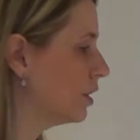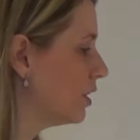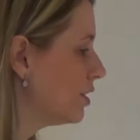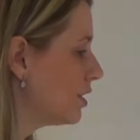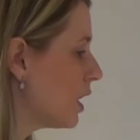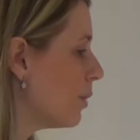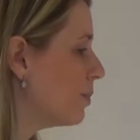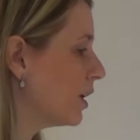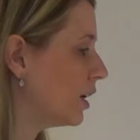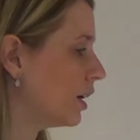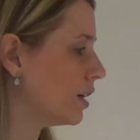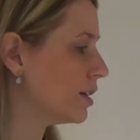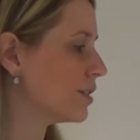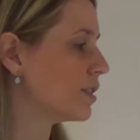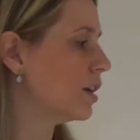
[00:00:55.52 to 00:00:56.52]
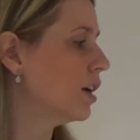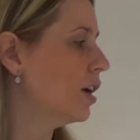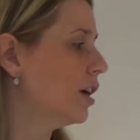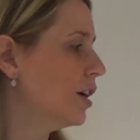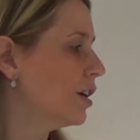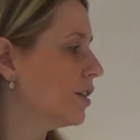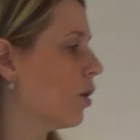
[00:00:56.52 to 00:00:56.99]
This topic is
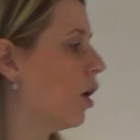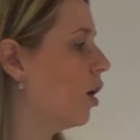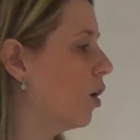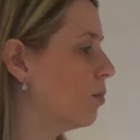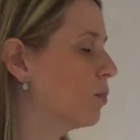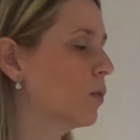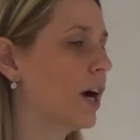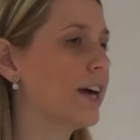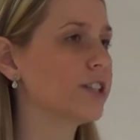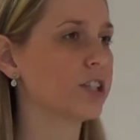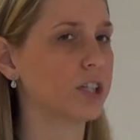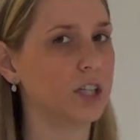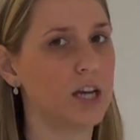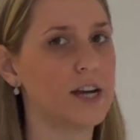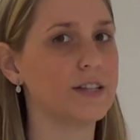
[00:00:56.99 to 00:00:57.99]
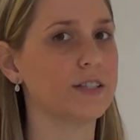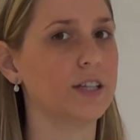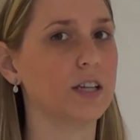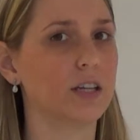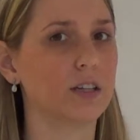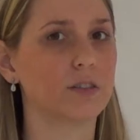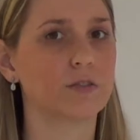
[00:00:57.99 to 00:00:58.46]

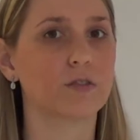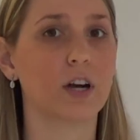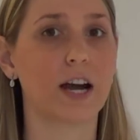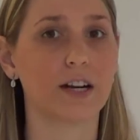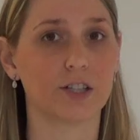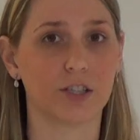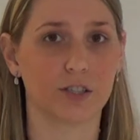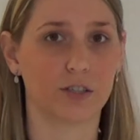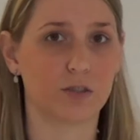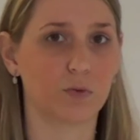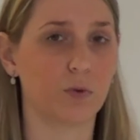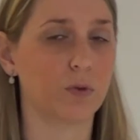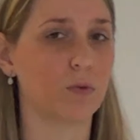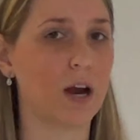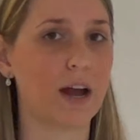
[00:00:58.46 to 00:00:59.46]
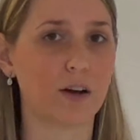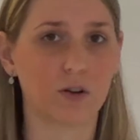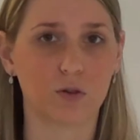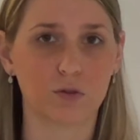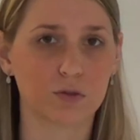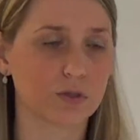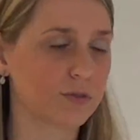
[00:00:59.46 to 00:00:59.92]
rationalizing fractions with
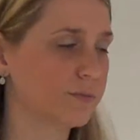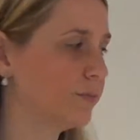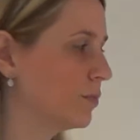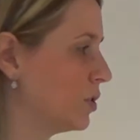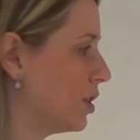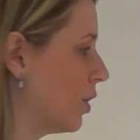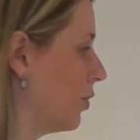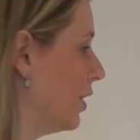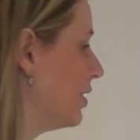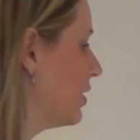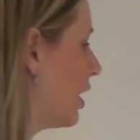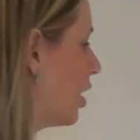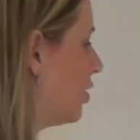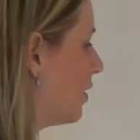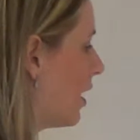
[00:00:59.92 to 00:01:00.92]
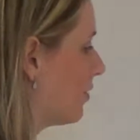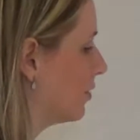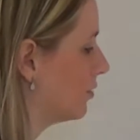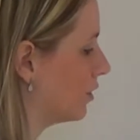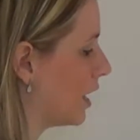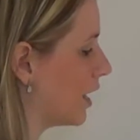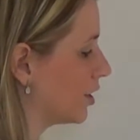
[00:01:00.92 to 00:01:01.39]
radicals. So let's say you
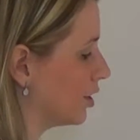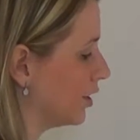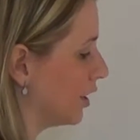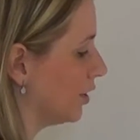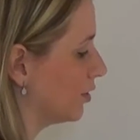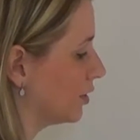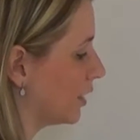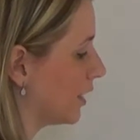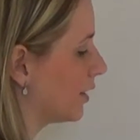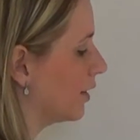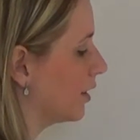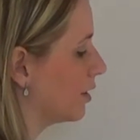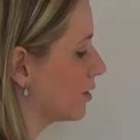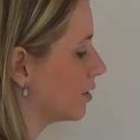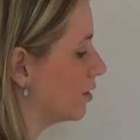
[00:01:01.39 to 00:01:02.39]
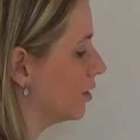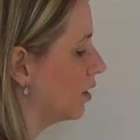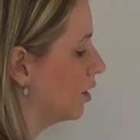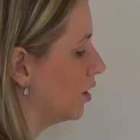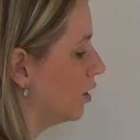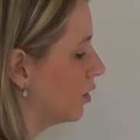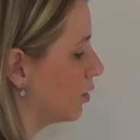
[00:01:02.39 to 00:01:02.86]
have a fraction that looks like this.
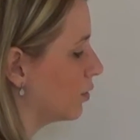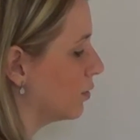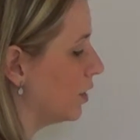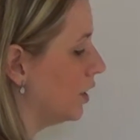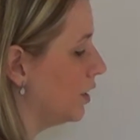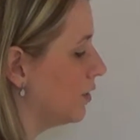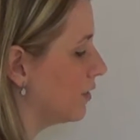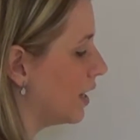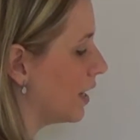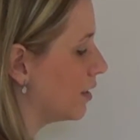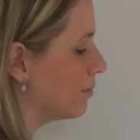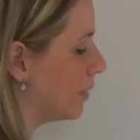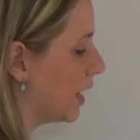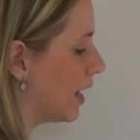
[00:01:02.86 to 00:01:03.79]
3 divided